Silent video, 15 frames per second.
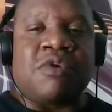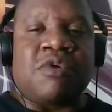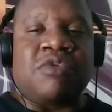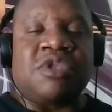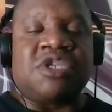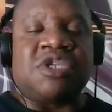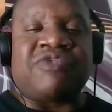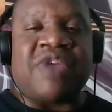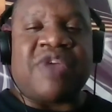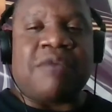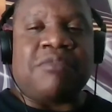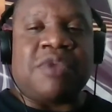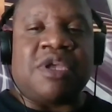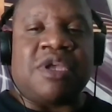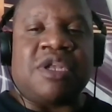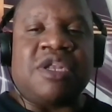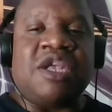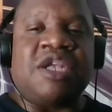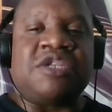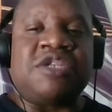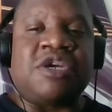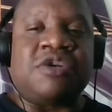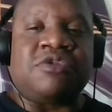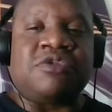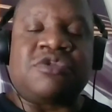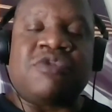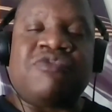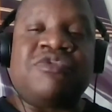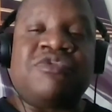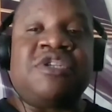with his family, and he turned us
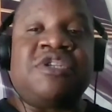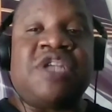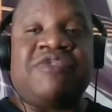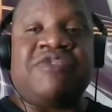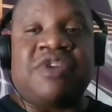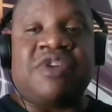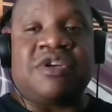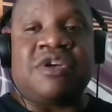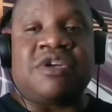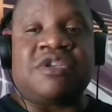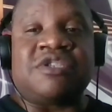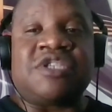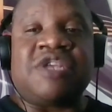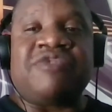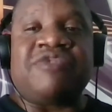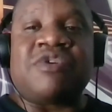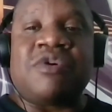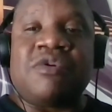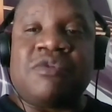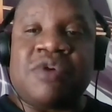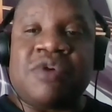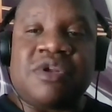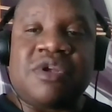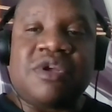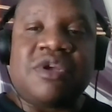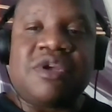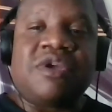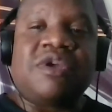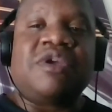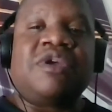over to David Cook and Steve Cohen.
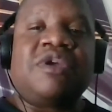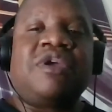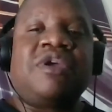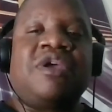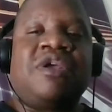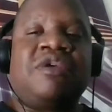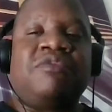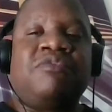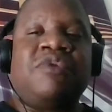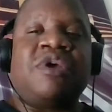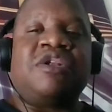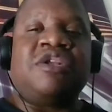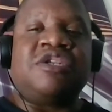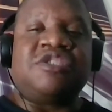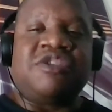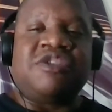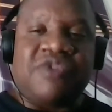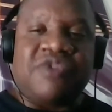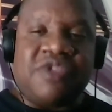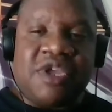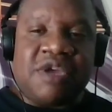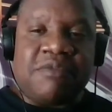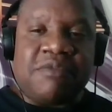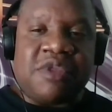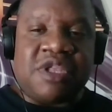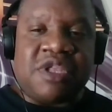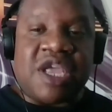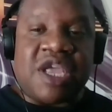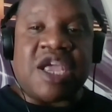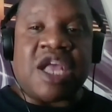And we auditioned for them, and then
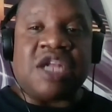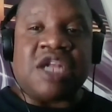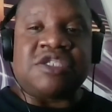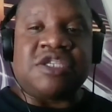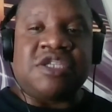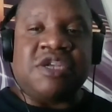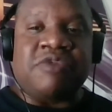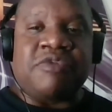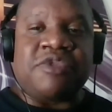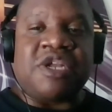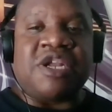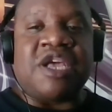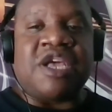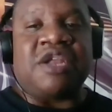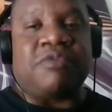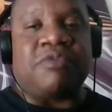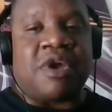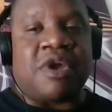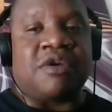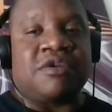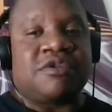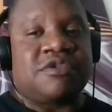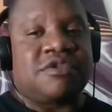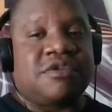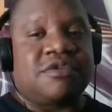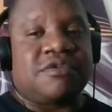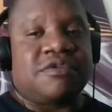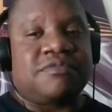they got us to deal with Atlantic Records. How old